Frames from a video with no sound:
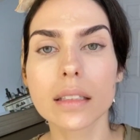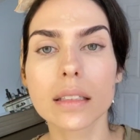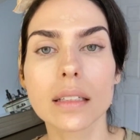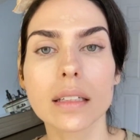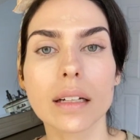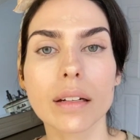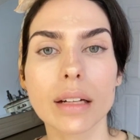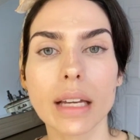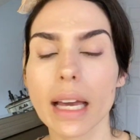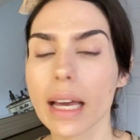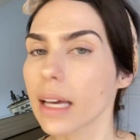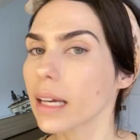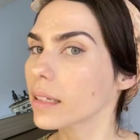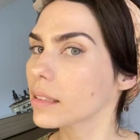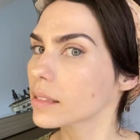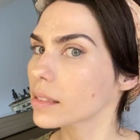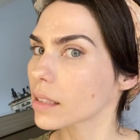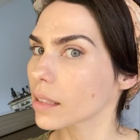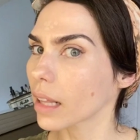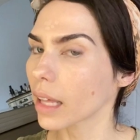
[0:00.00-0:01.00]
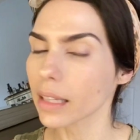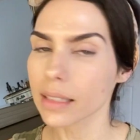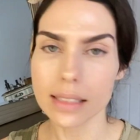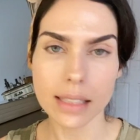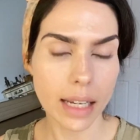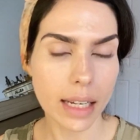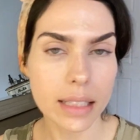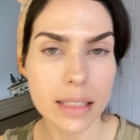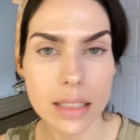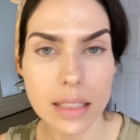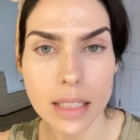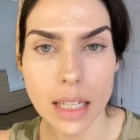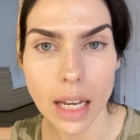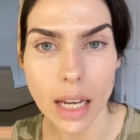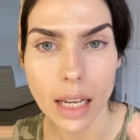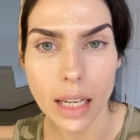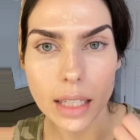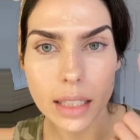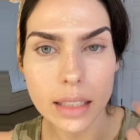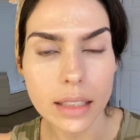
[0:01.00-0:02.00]
Okay, so that side's
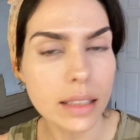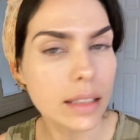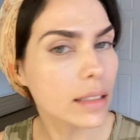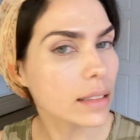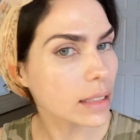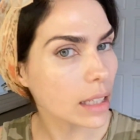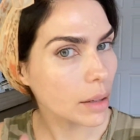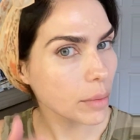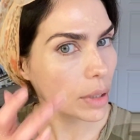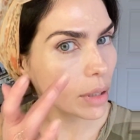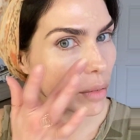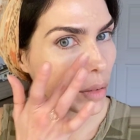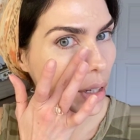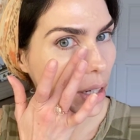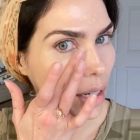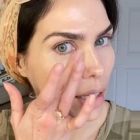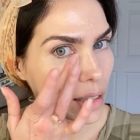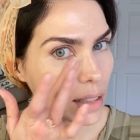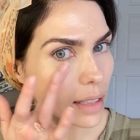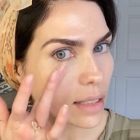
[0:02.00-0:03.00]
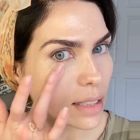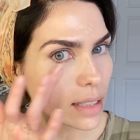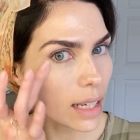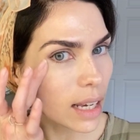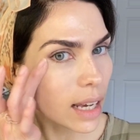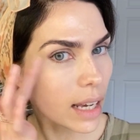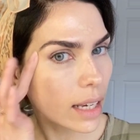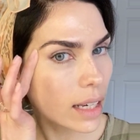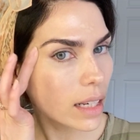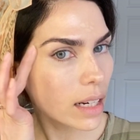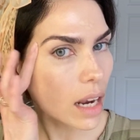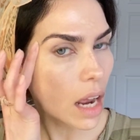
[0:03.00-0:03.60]
done. Now I'm gonna work on this side.